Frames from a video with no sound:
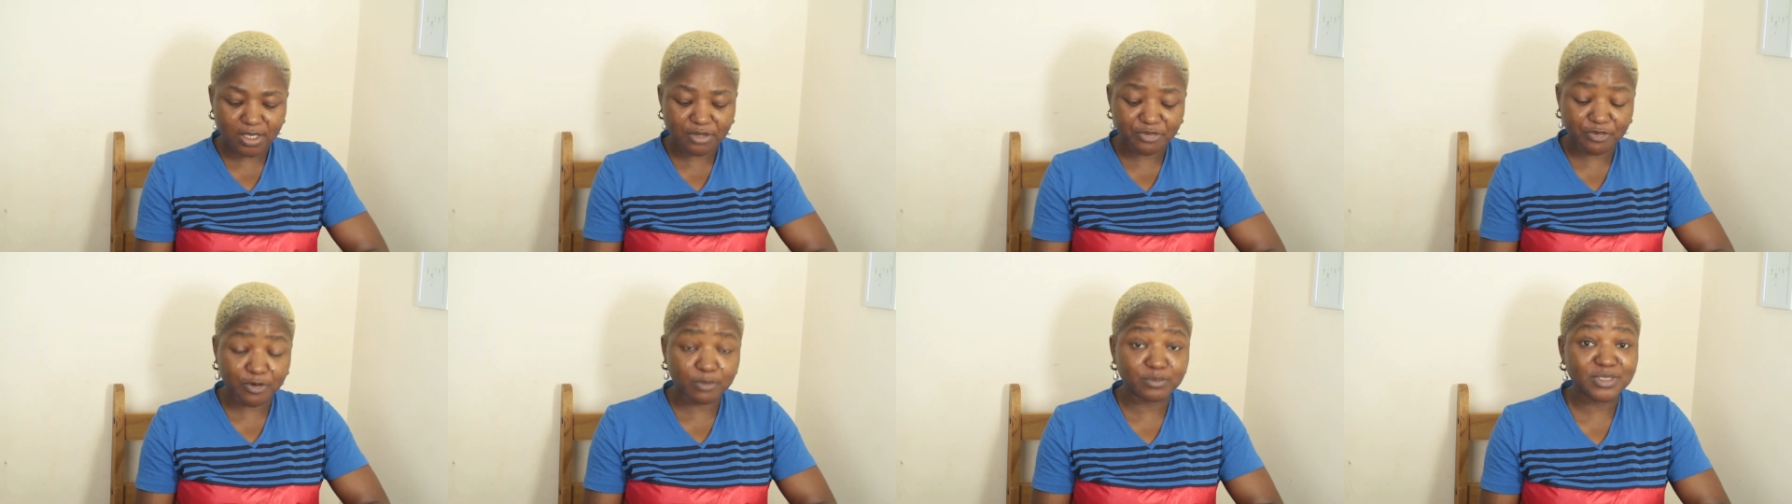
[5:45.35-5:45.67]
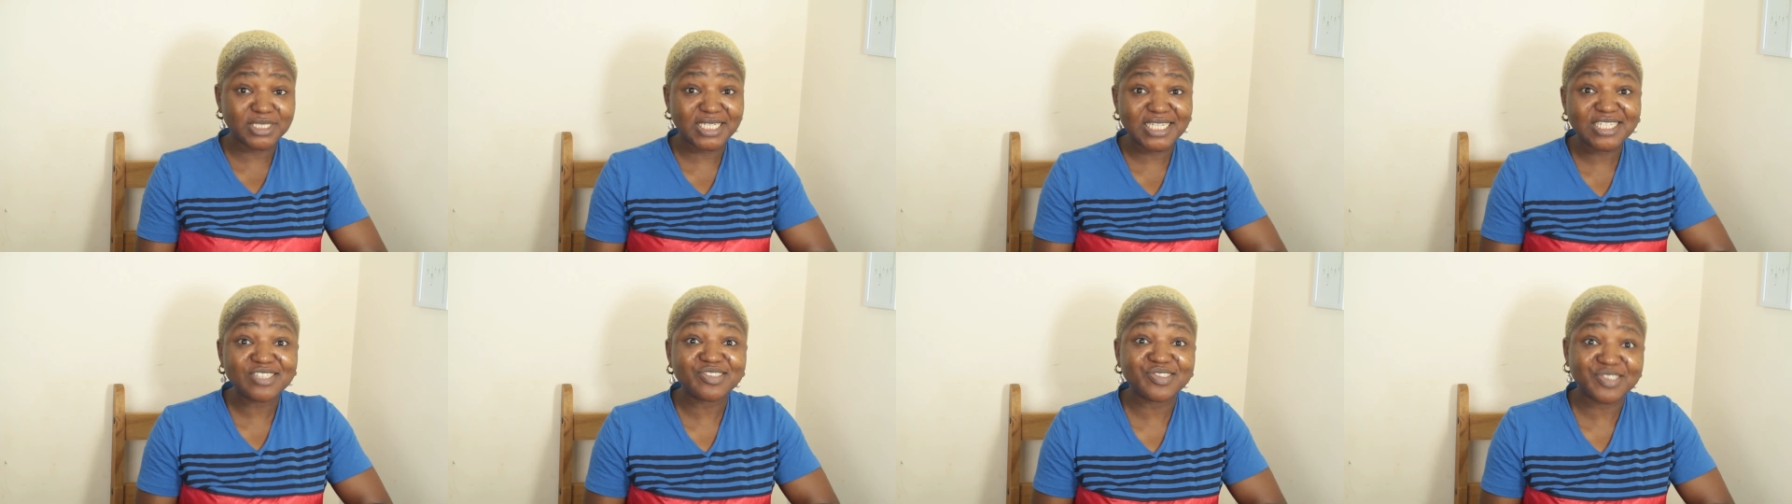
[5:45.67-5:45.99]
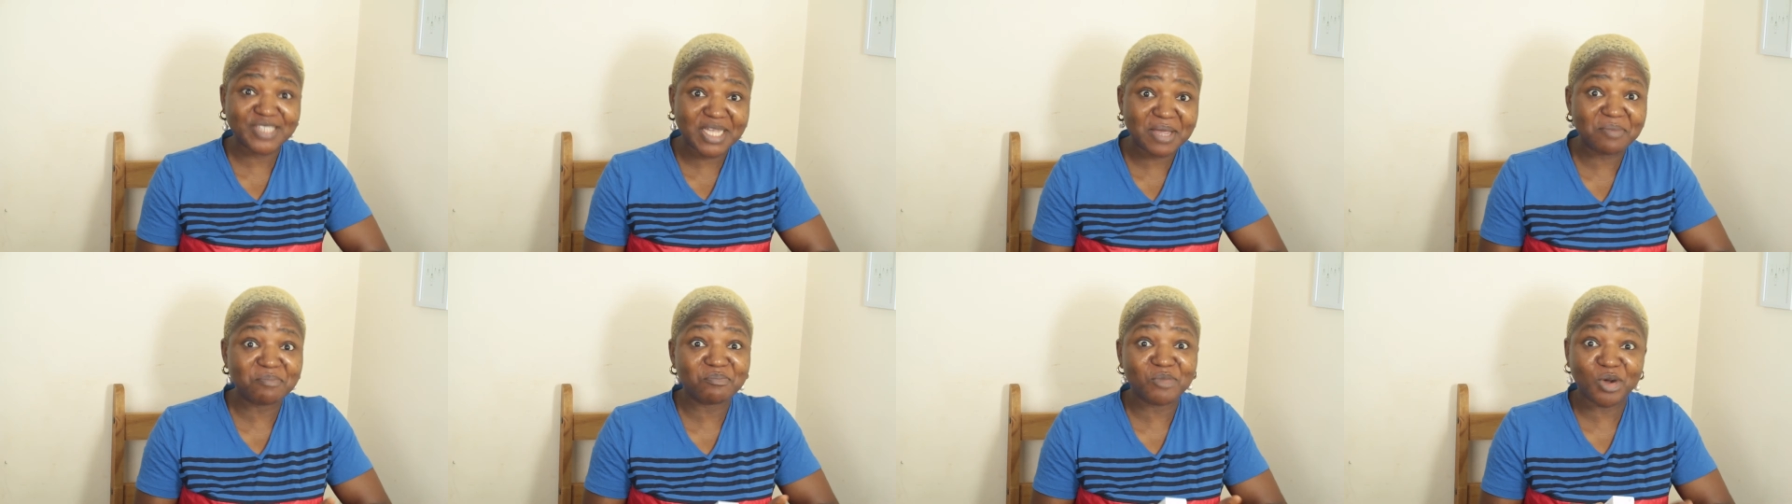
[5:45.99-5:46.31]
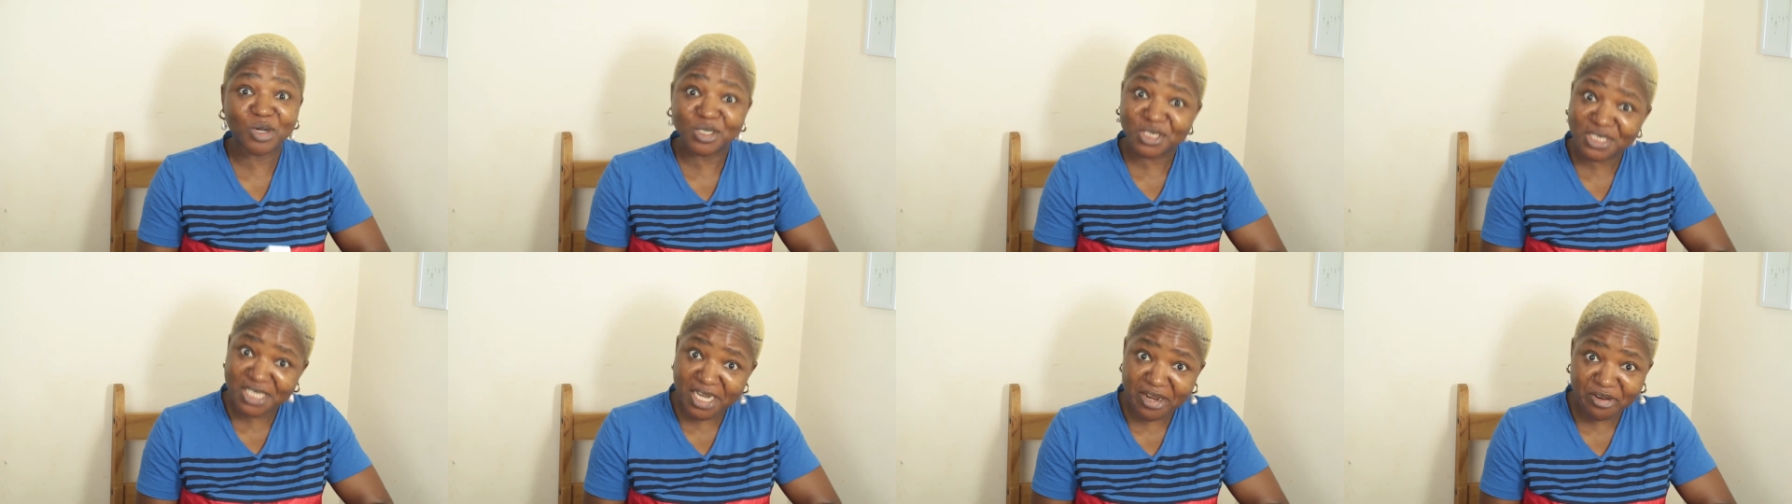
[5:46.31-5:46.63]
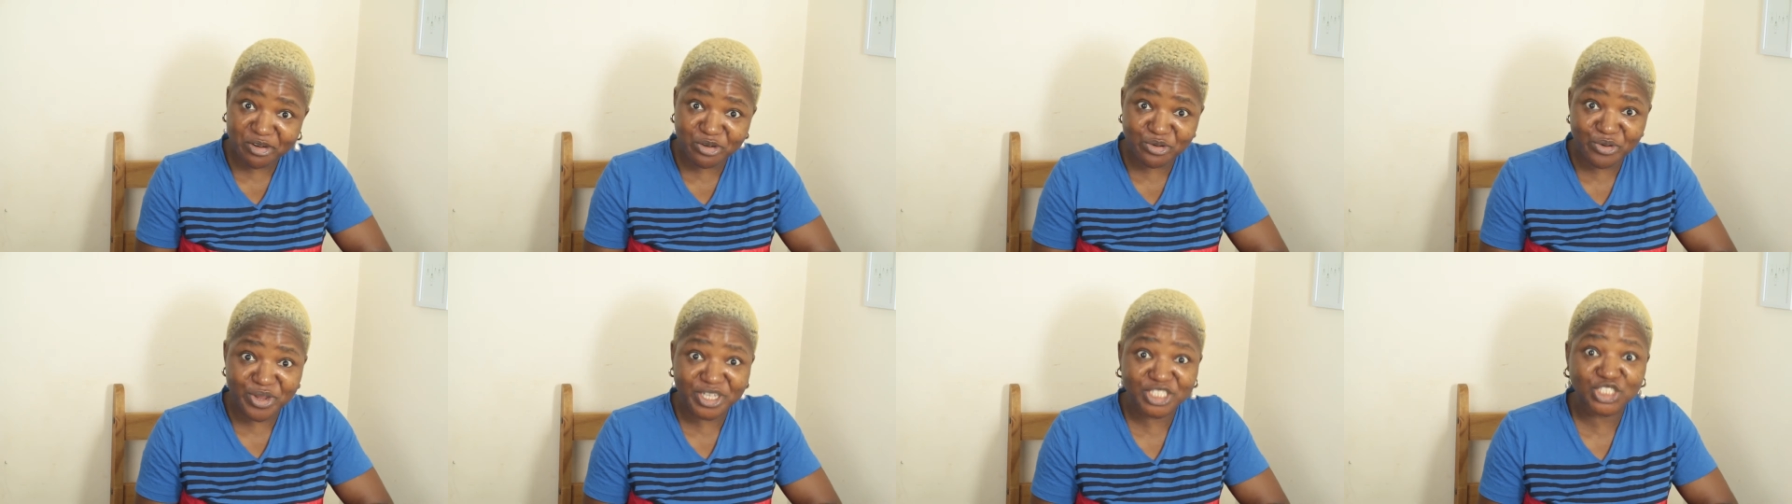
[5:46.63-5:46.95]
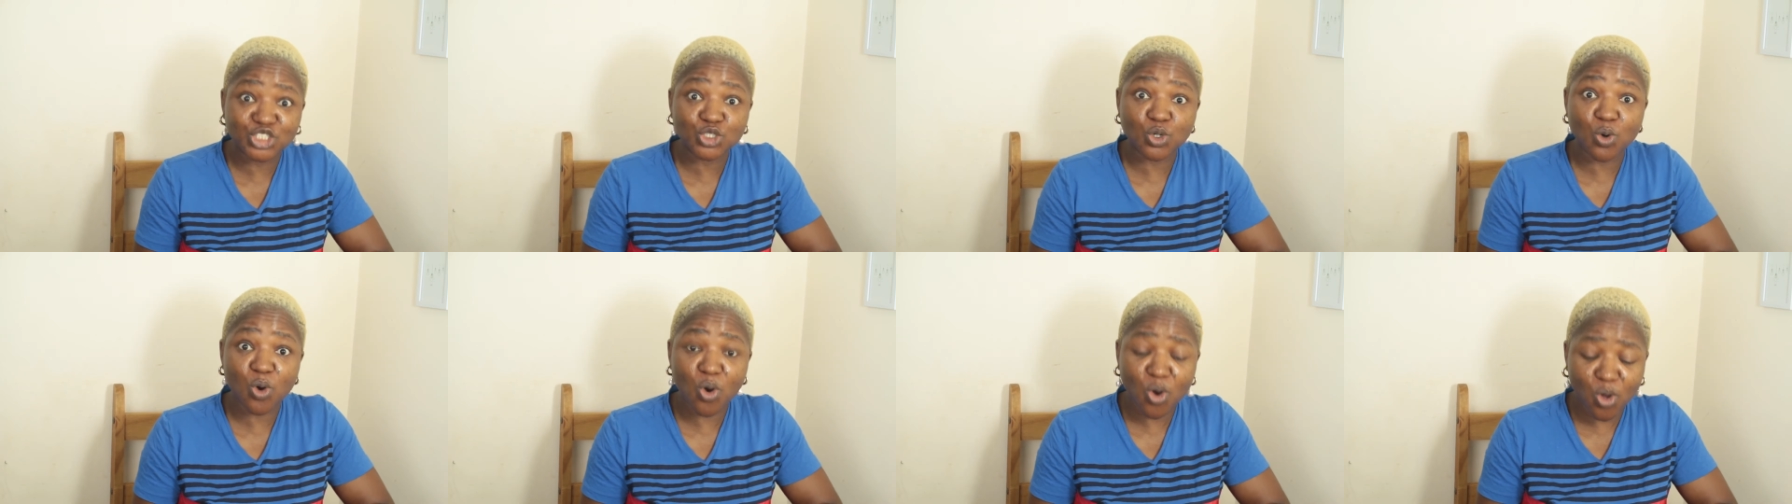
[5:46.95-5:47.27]
from this same ordinary
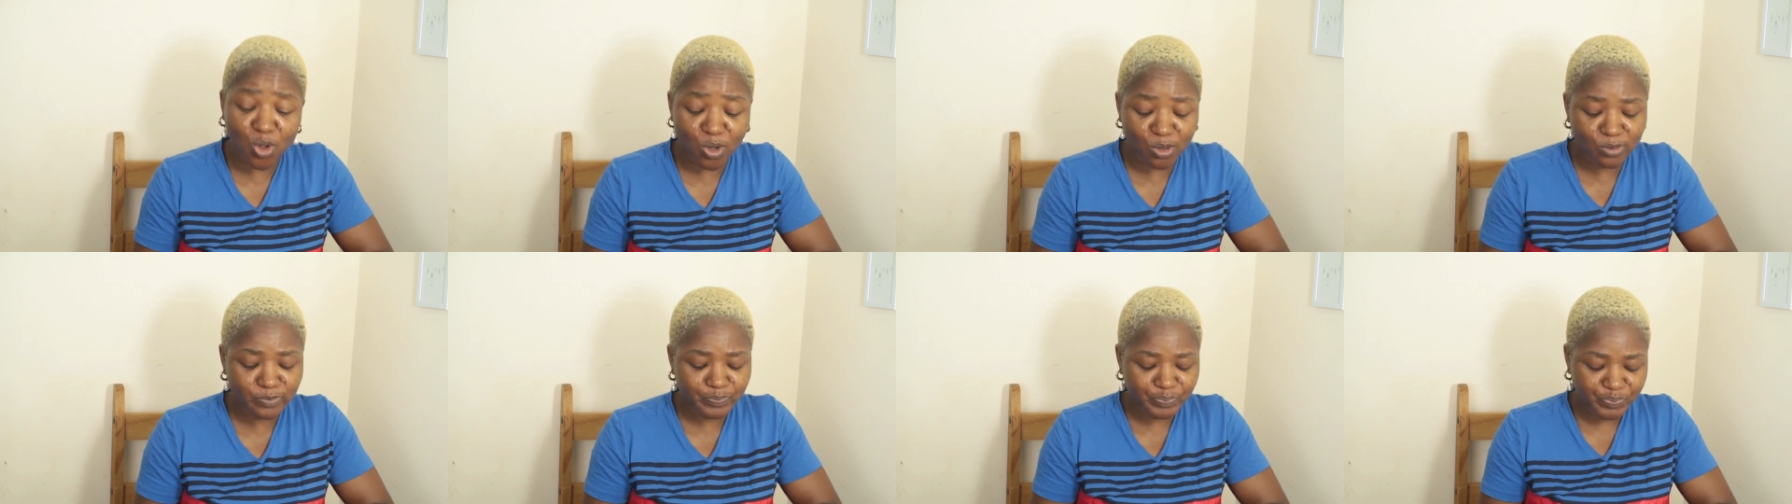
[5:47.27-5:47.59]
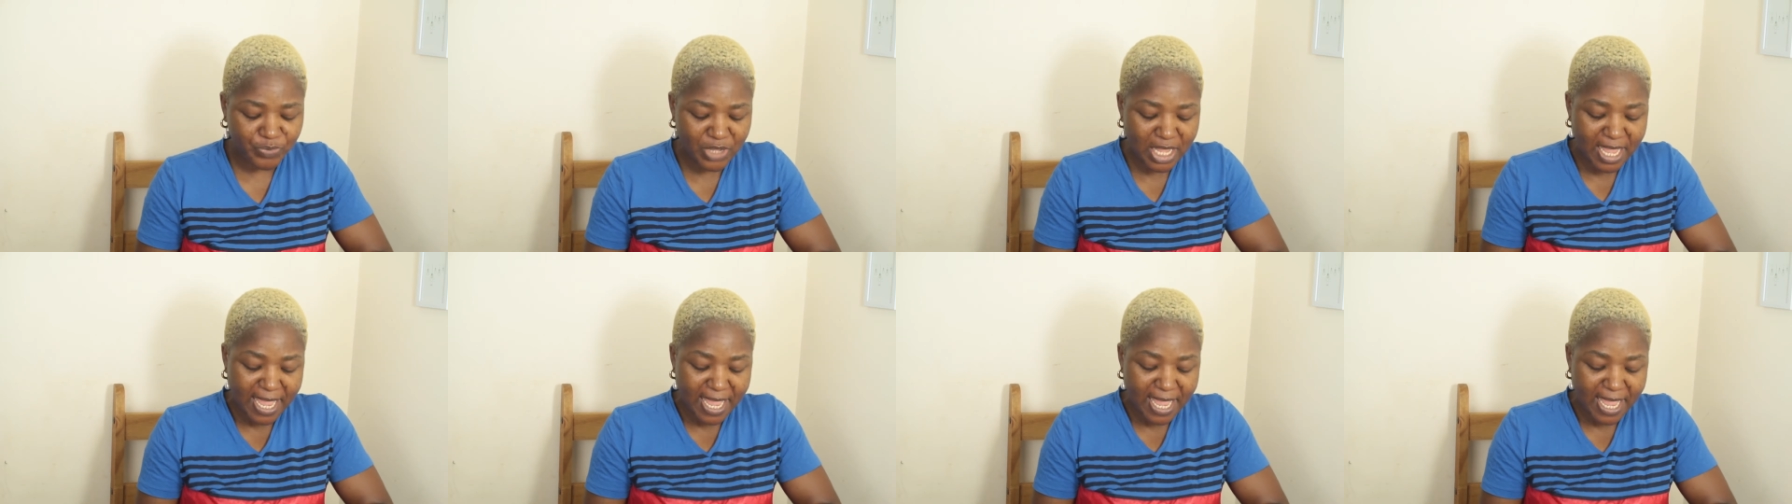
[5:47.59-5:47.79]
range haul,